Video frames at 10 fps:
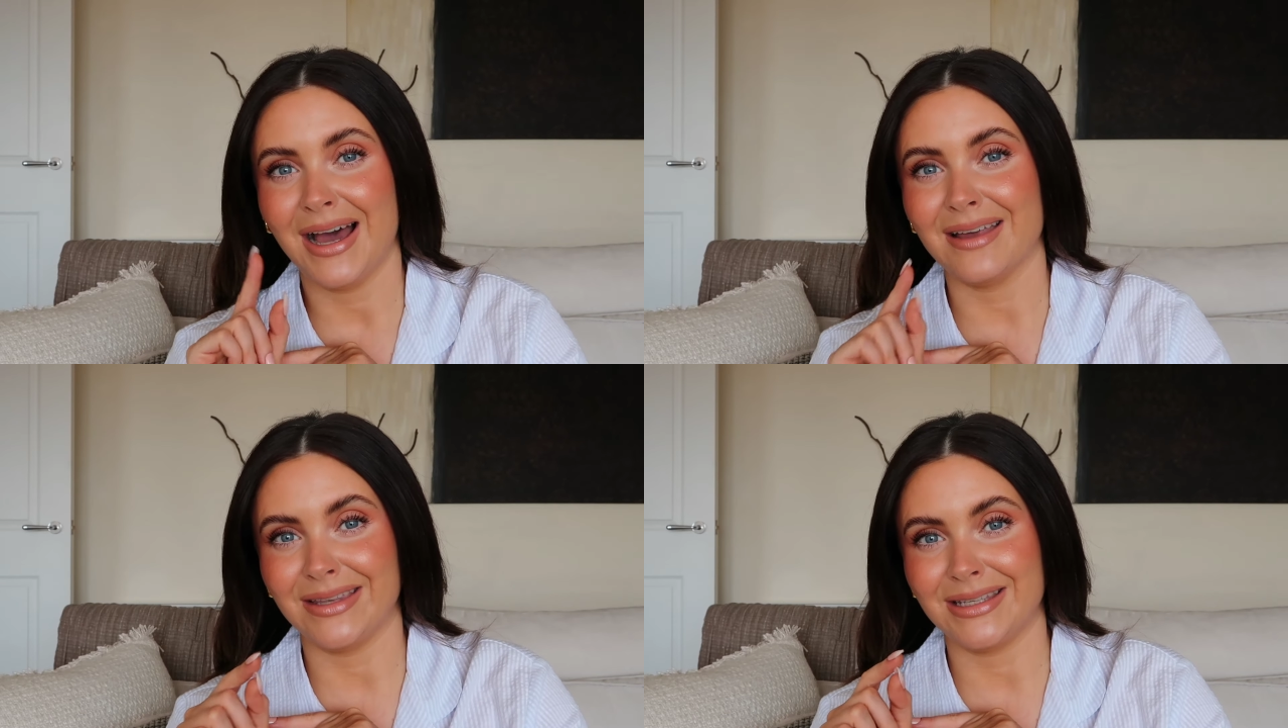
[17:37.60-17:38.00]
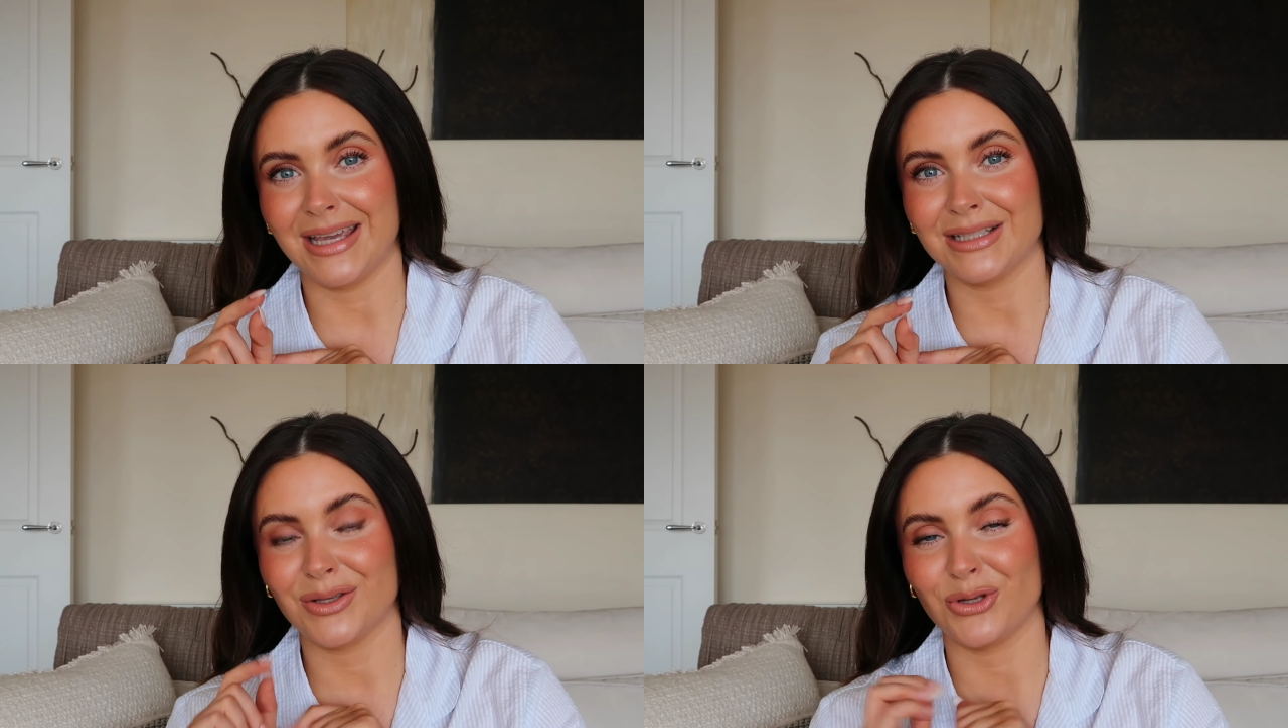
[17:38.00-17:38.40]
at the
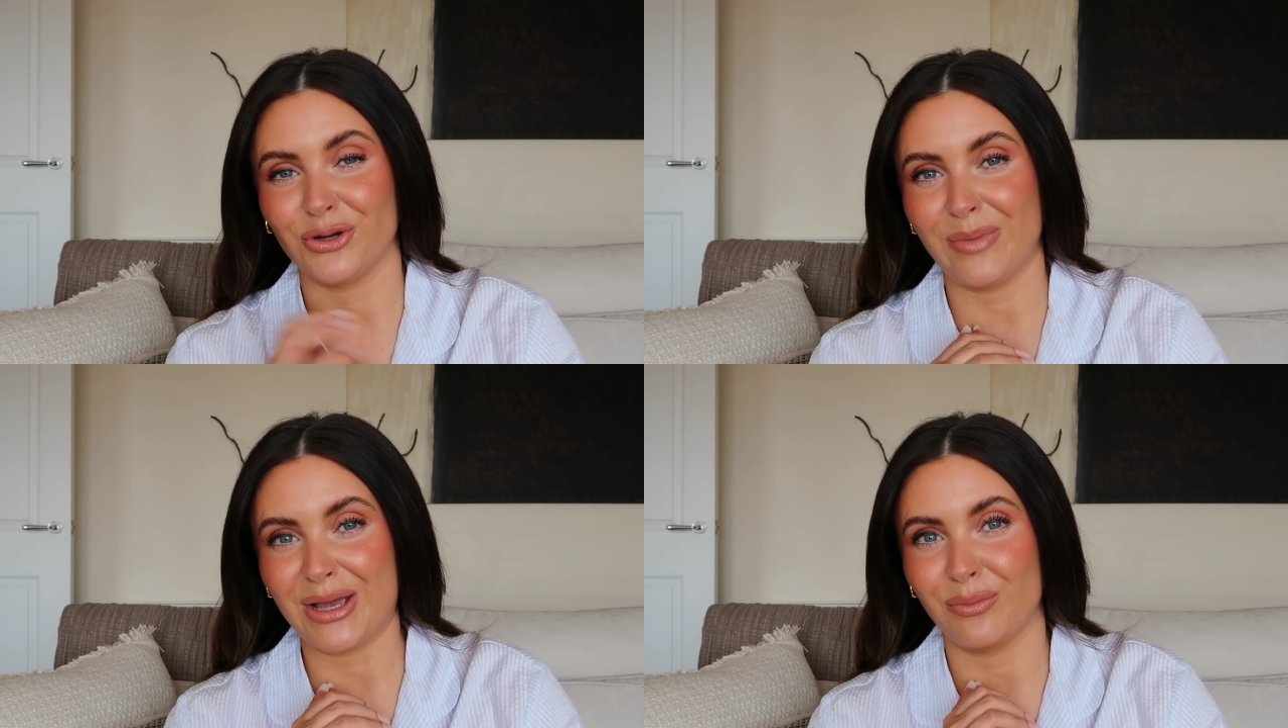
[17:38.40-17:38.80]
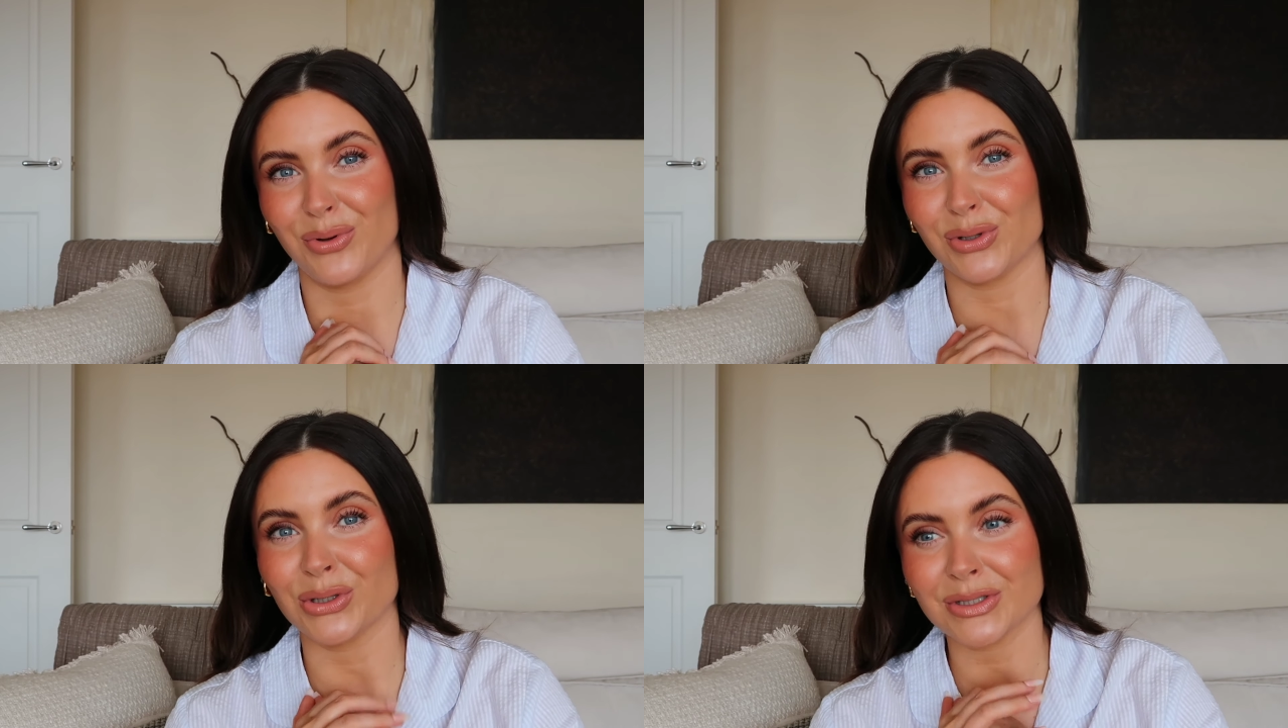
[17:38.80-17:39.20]
dates on your makeup
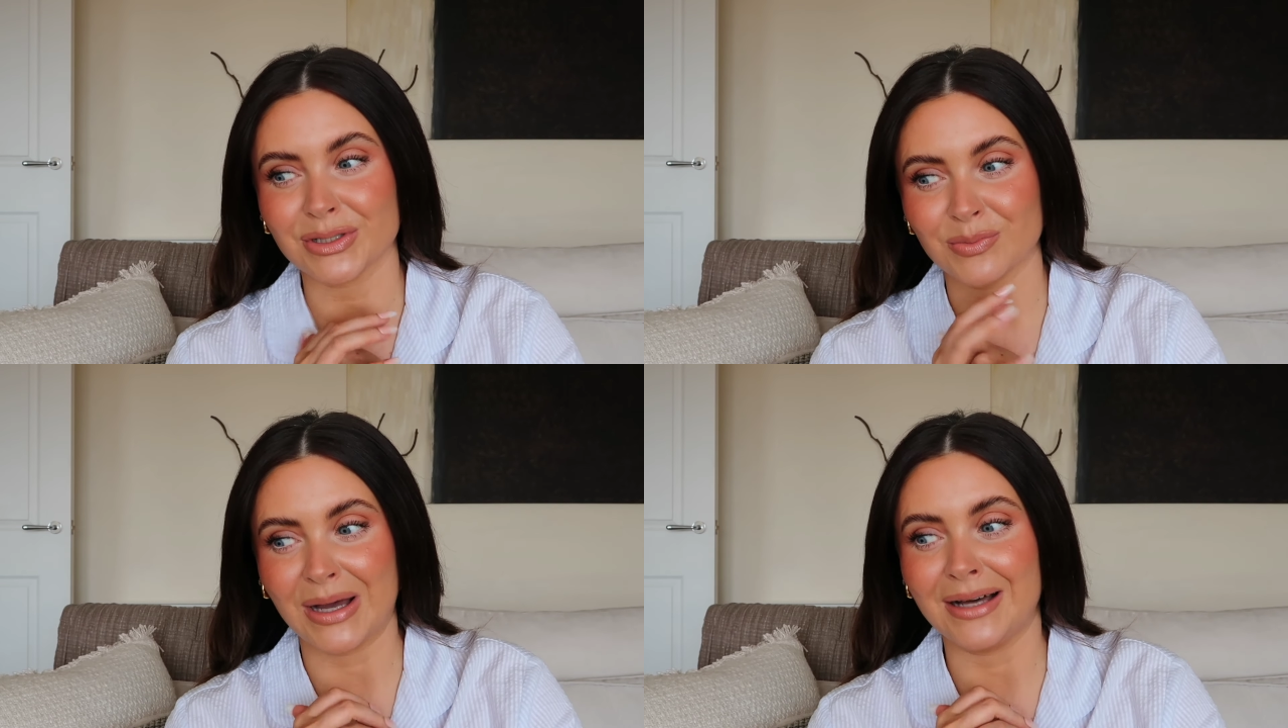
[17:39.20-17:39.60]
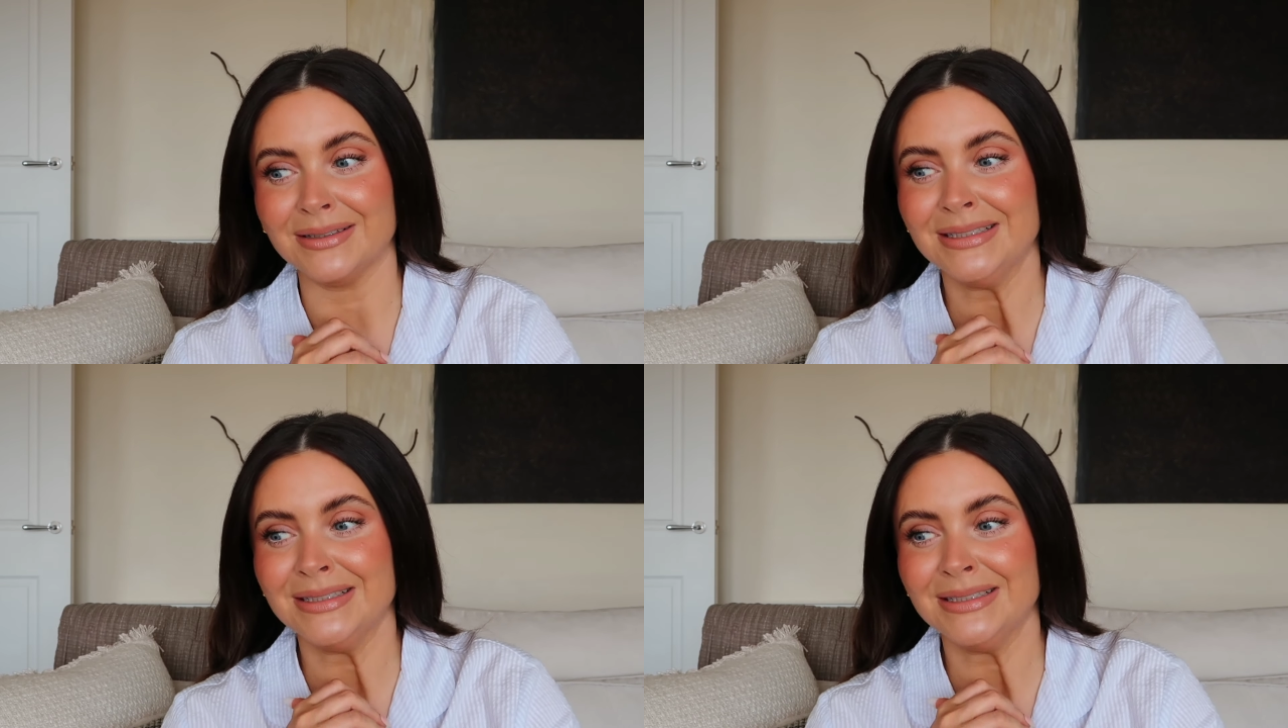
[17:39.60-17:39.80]
products as well.